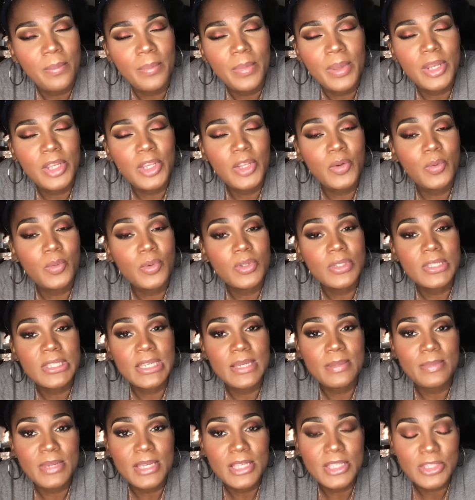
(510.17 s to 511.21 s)
but you will
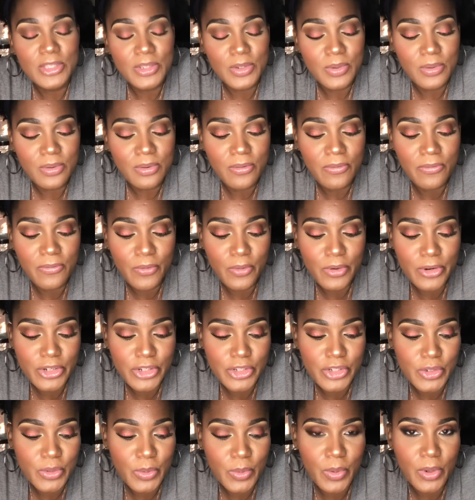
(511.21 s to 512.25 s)
see me soon for
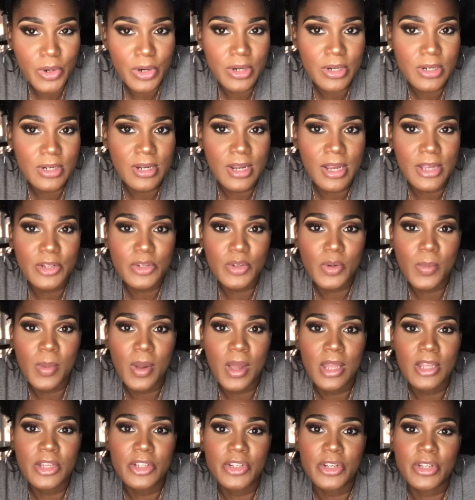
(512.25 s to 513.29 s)
sure. I do
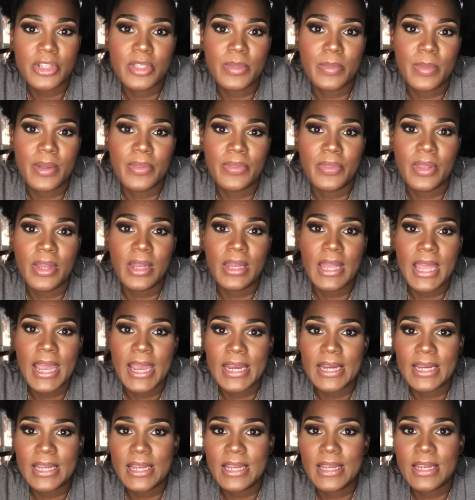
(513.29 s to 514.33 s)
apologize about the
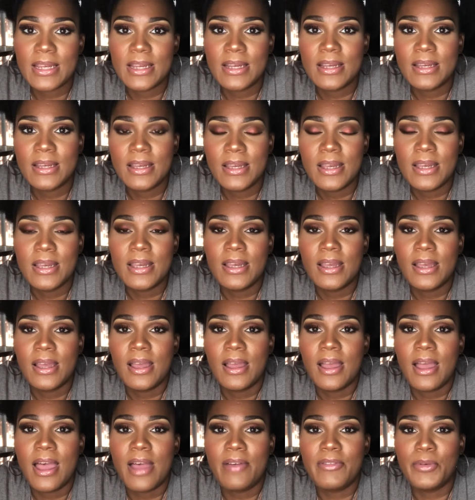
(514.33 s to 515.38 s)
lighting.
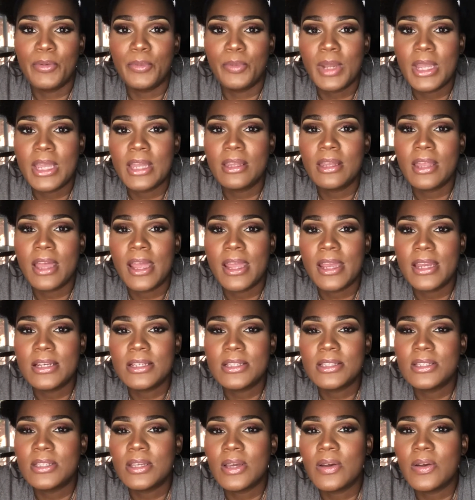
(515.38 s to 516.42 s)
I have a ring light,
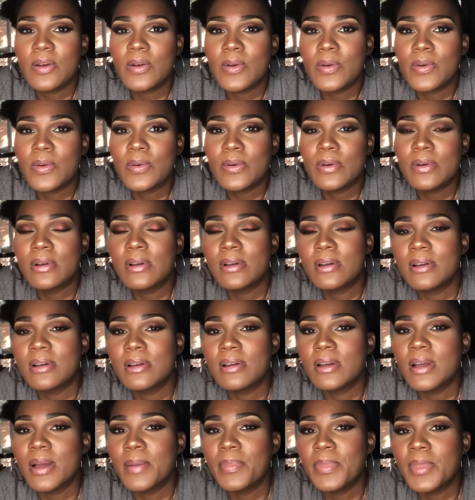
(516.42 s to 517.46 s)
so
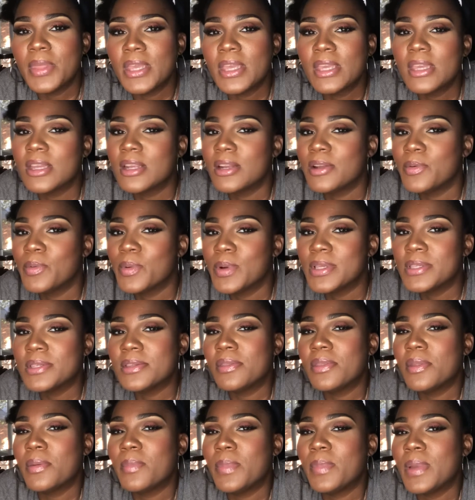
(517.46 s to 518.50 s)
I'm thinking it
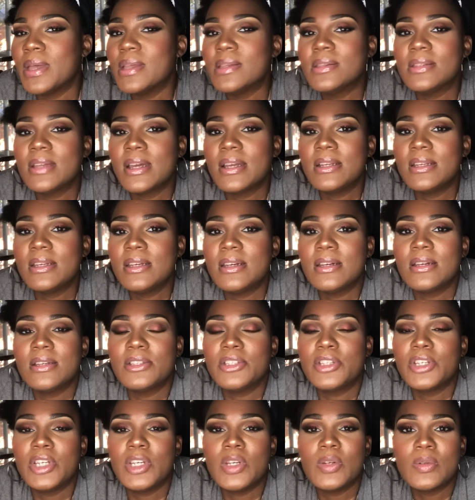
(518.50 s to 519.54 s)
wasn't the best idea
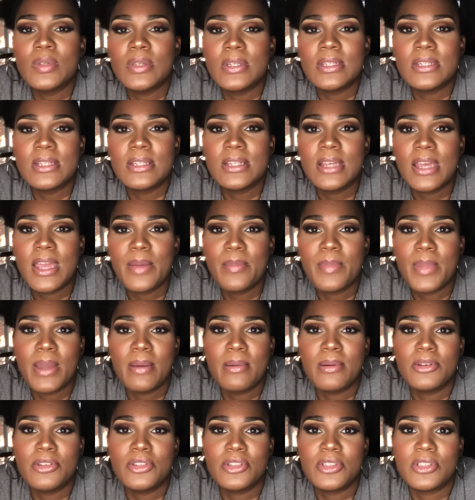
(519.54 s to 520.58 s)
to use it today.
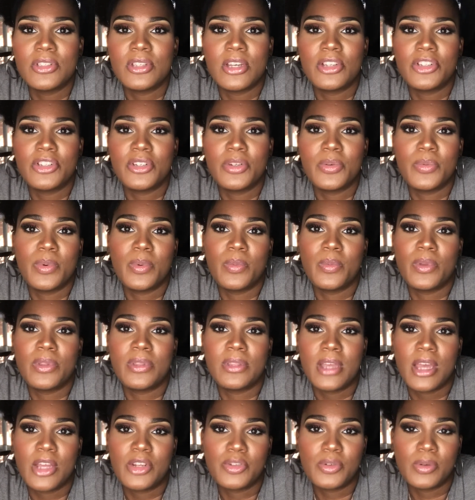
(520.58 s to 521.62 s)
Maybe I should have went with
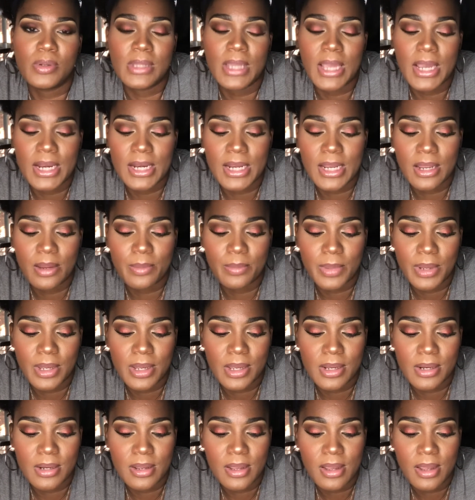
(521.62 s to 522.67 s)
natural lighting,
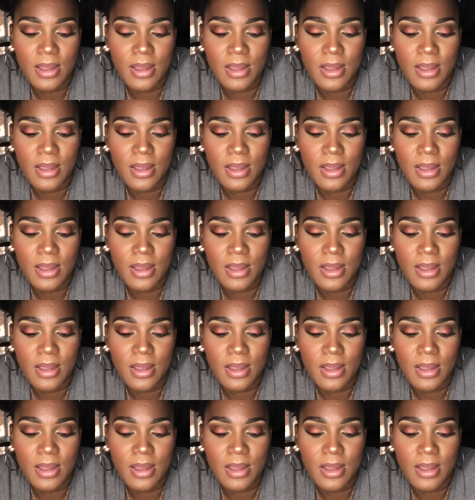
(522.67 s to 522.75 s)
but